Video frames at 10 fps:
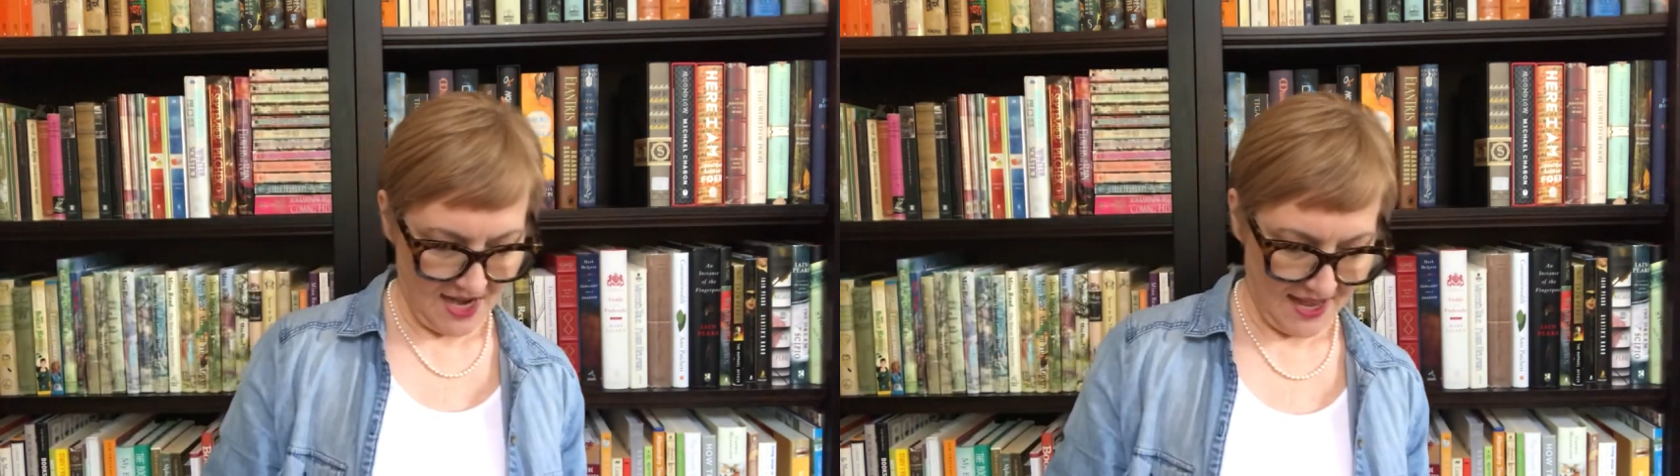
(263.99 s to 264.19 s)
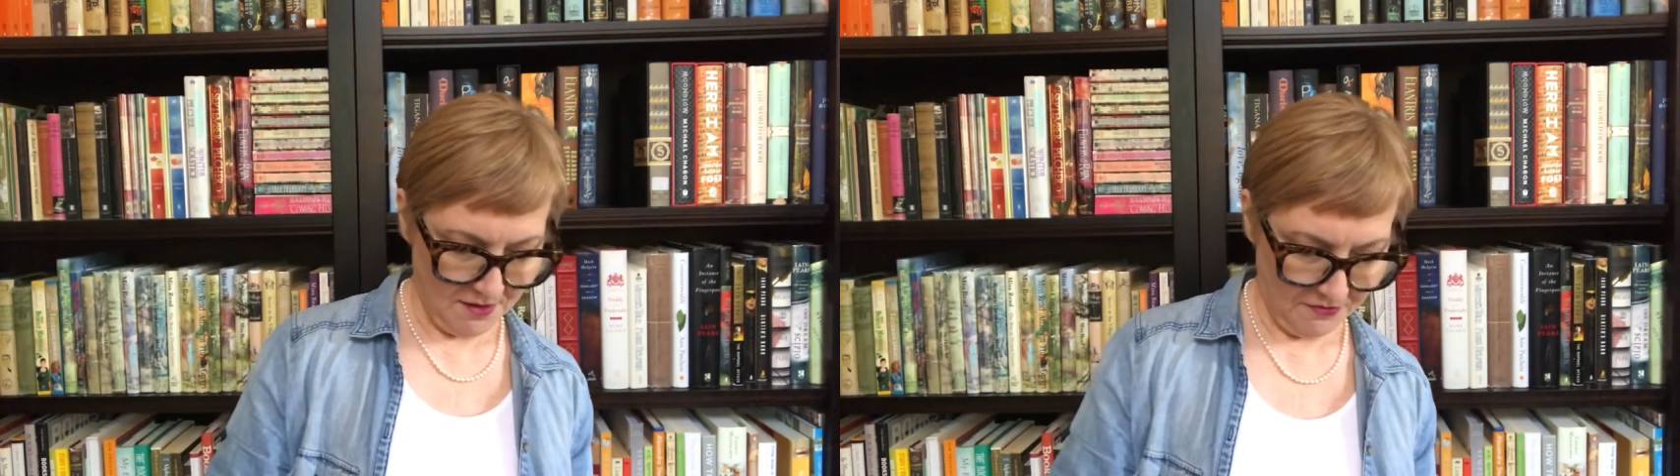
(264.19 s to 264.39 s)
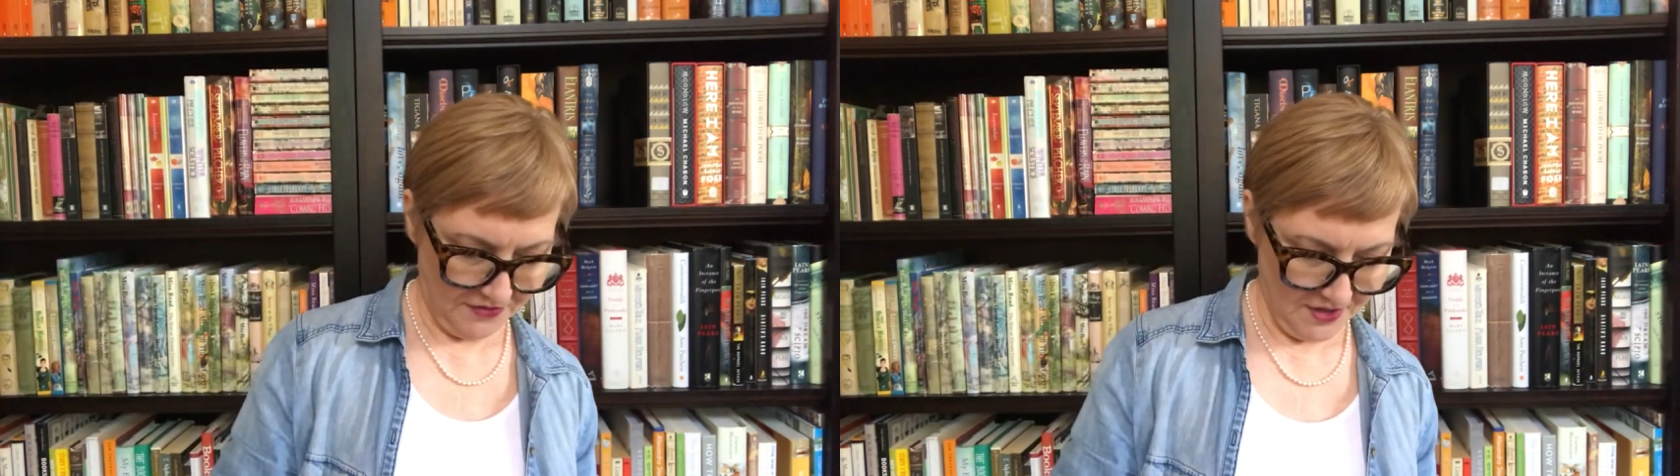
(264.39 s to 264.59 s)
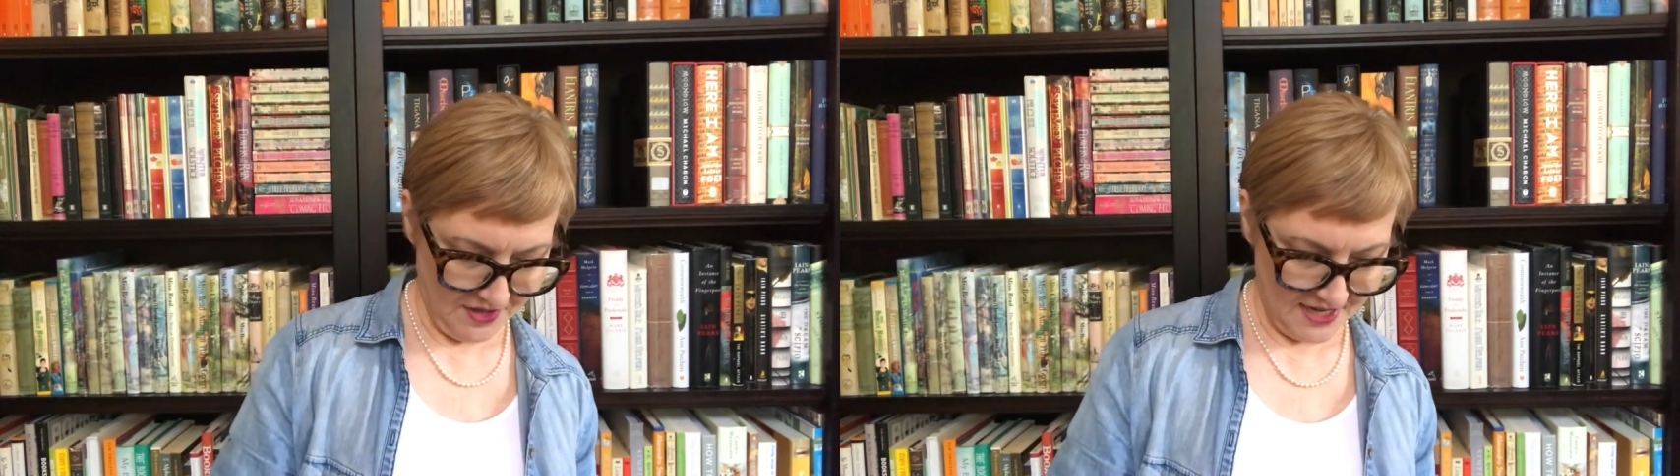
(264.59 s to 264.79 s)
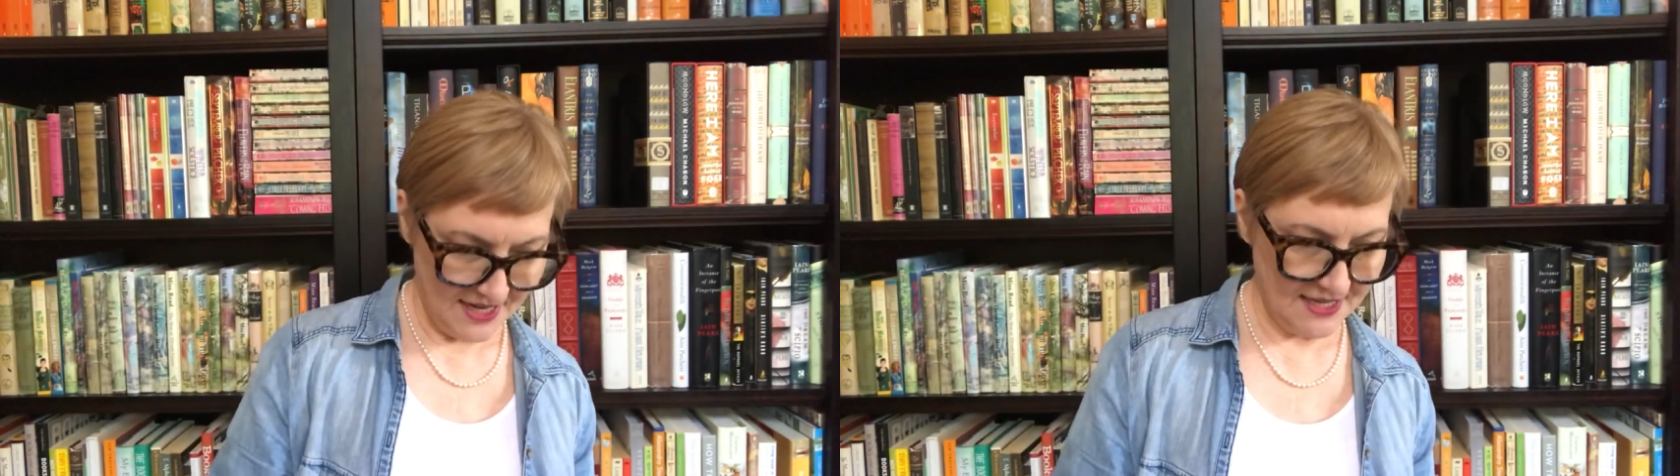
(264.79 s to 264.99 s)
I don't feel the
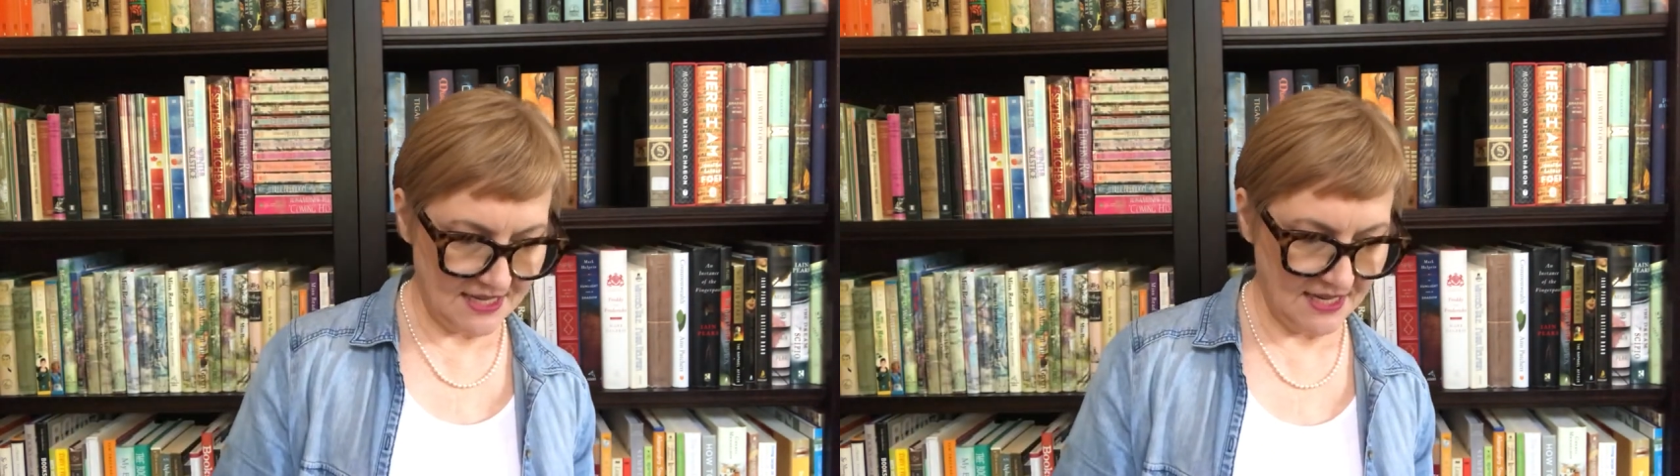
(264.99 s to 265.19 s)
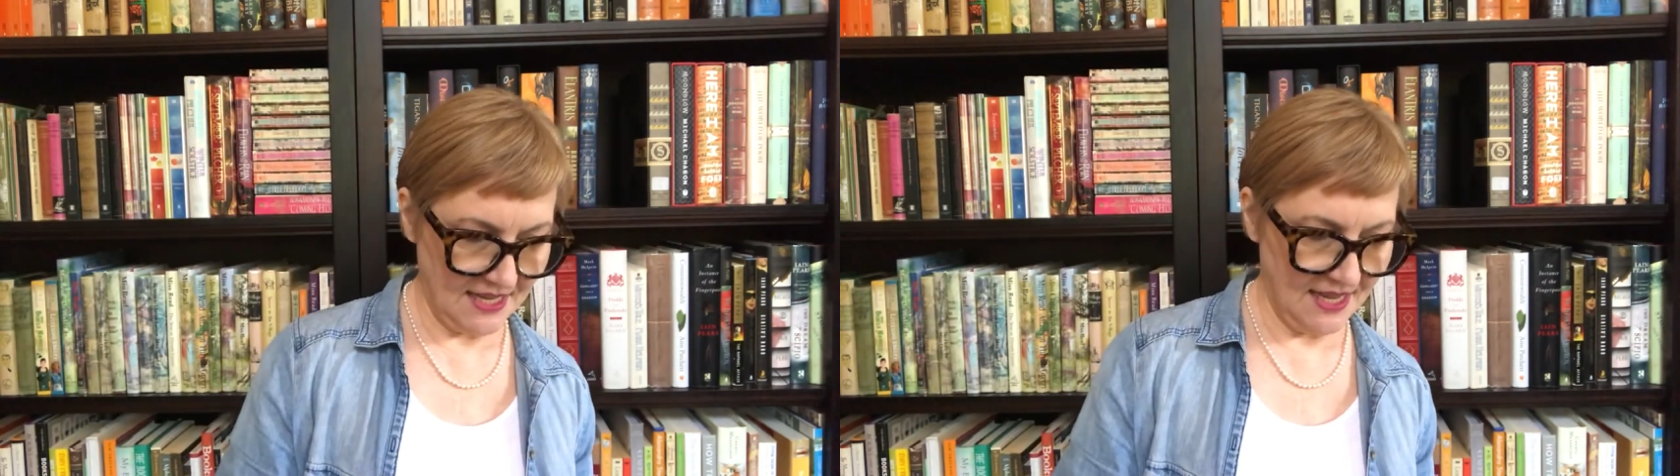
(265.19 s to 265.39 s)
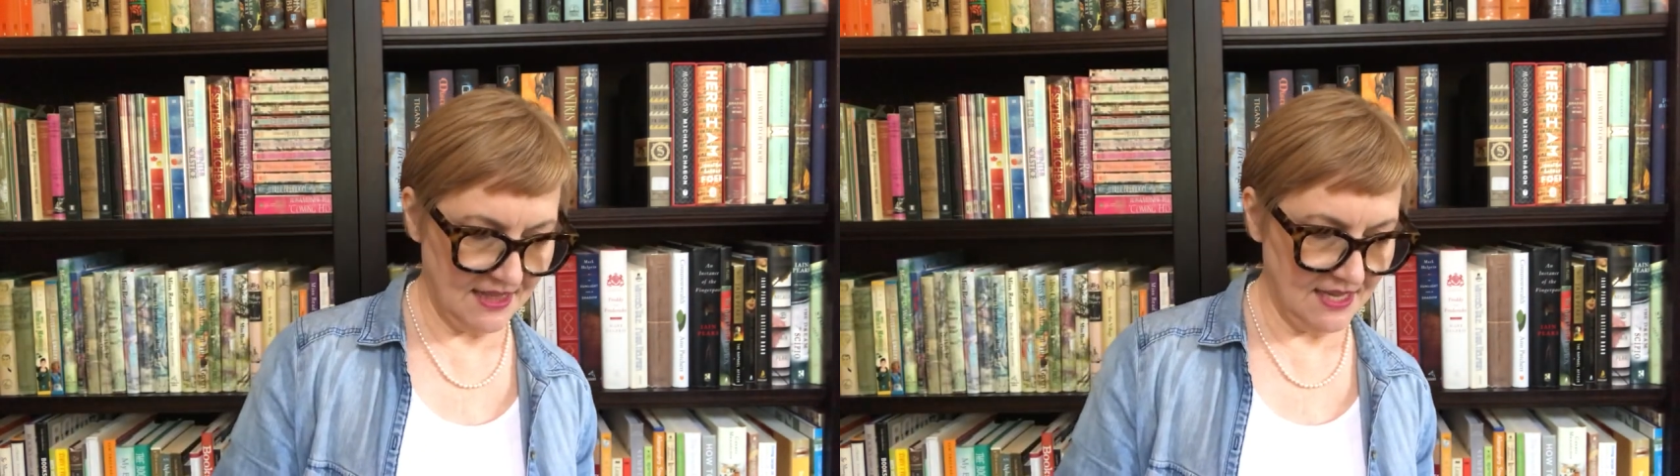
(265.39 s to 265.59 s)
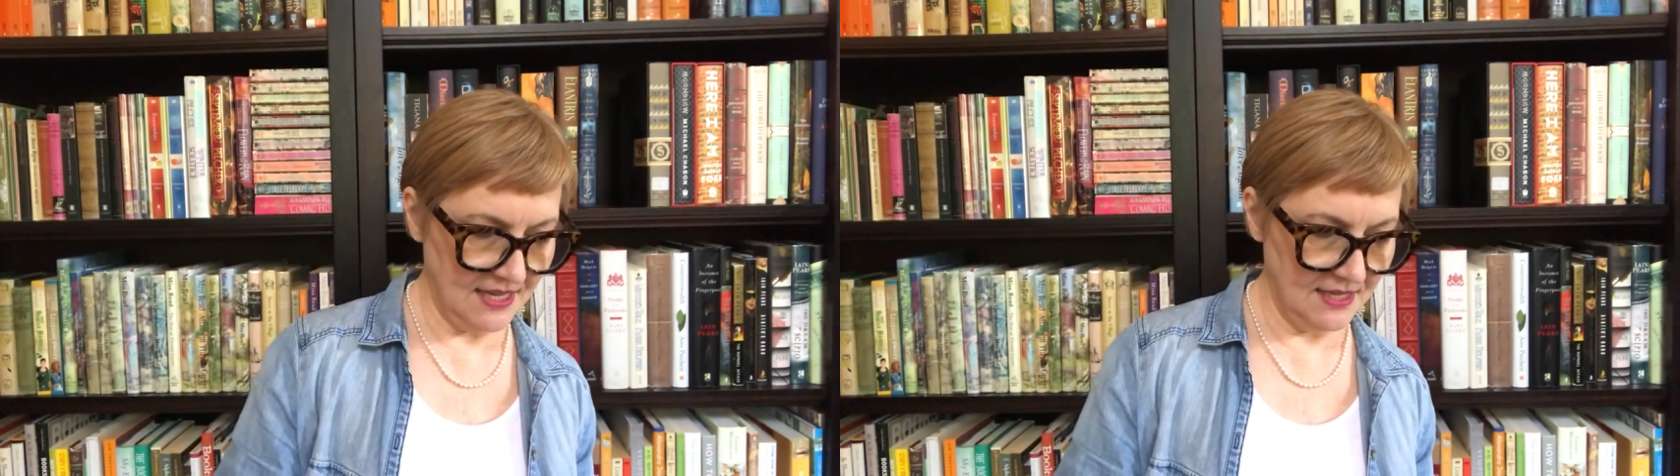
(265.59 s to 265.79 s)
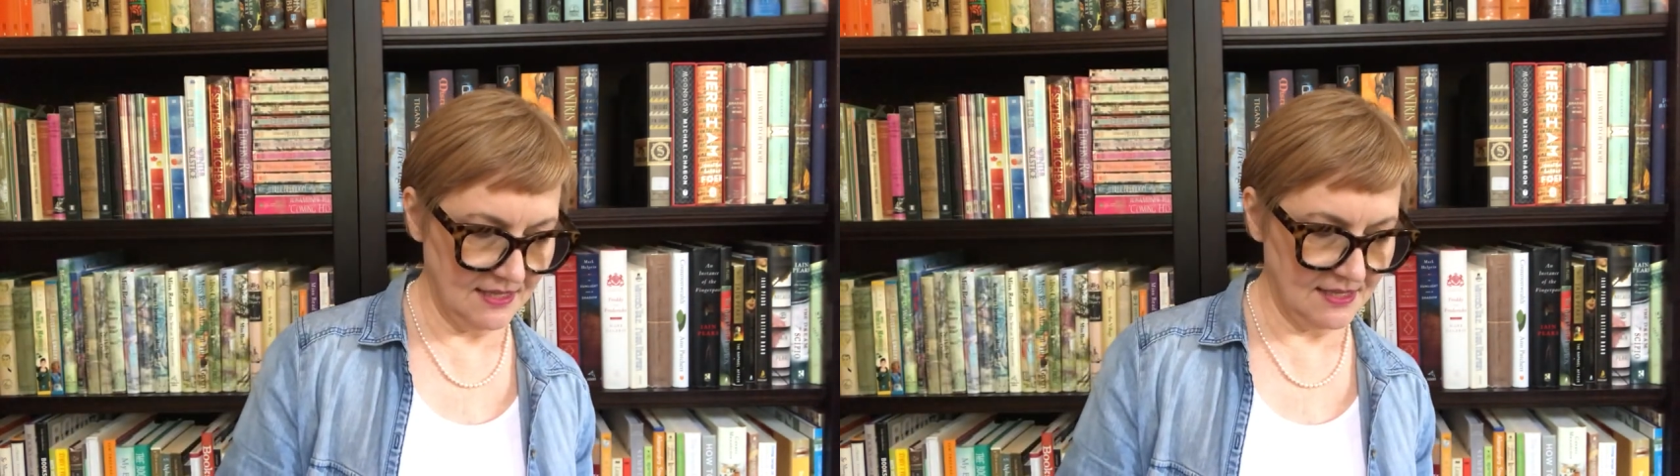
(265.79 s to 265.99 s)
need to get
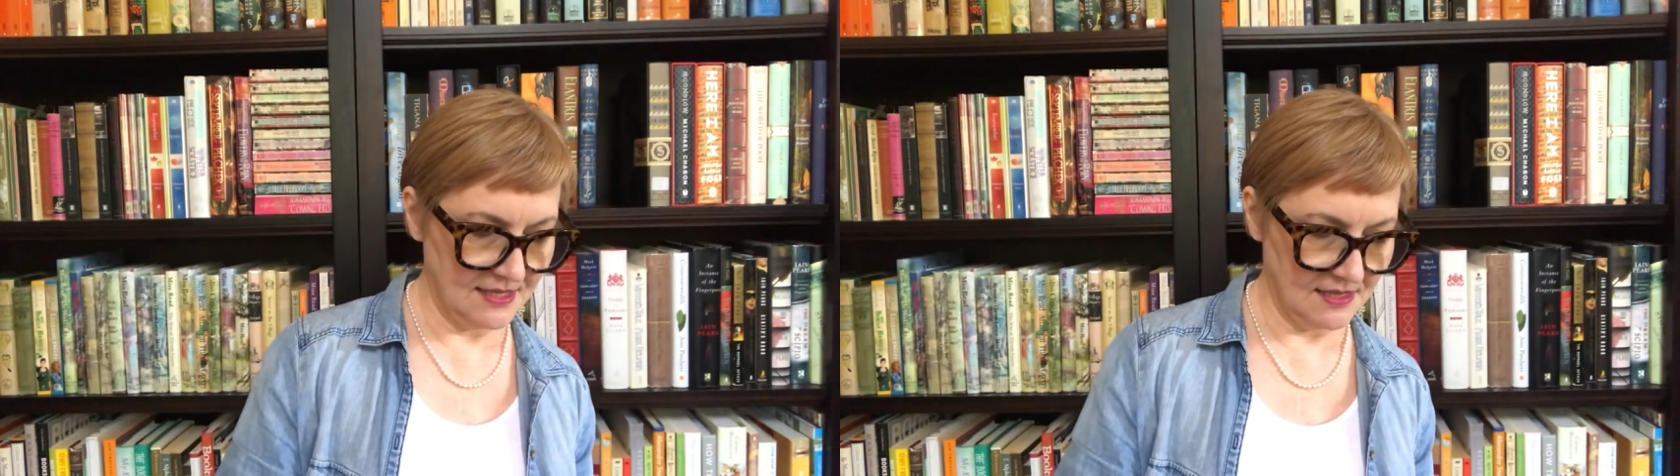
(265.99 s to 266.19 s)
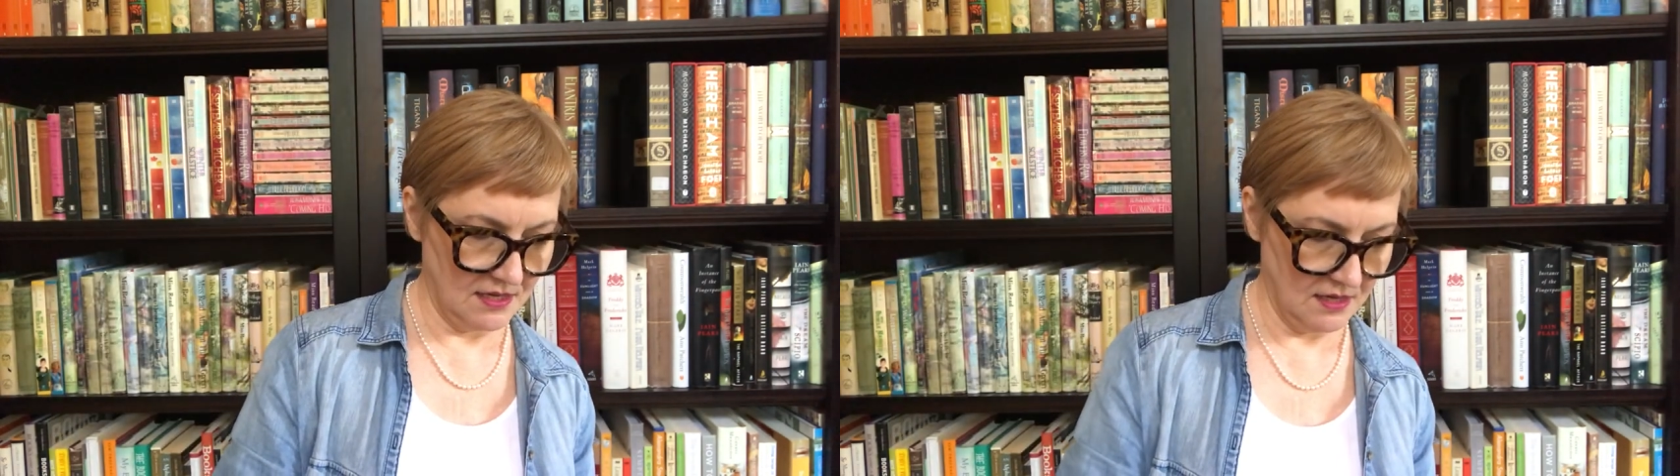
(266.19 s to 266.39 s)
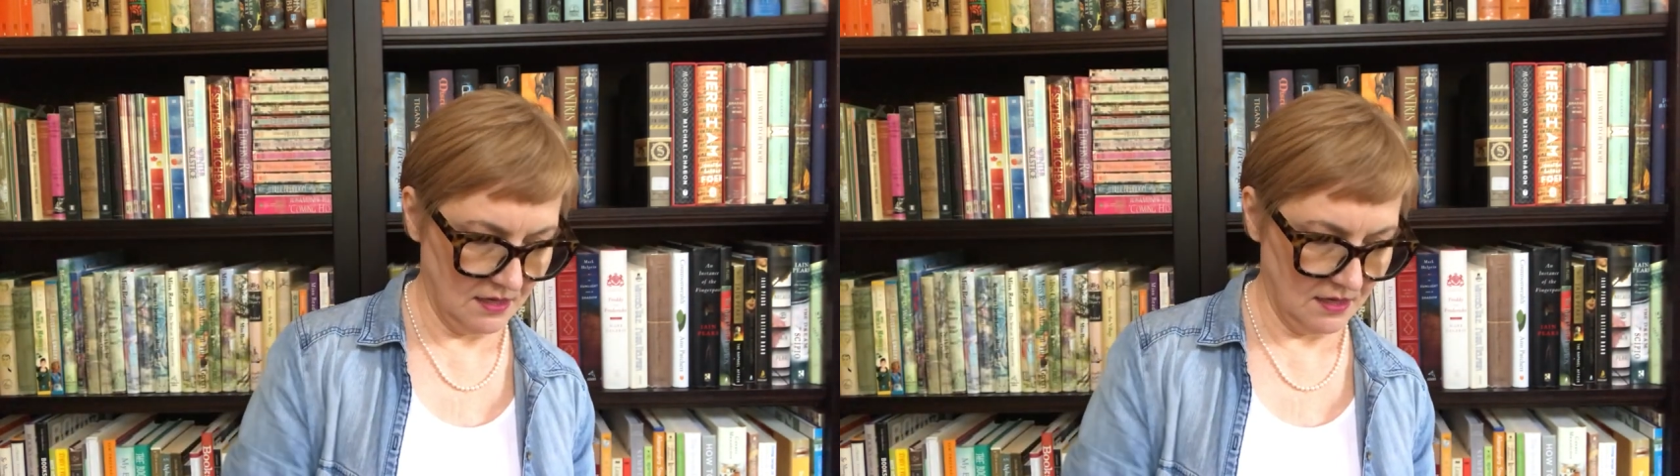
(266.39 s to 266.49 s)
these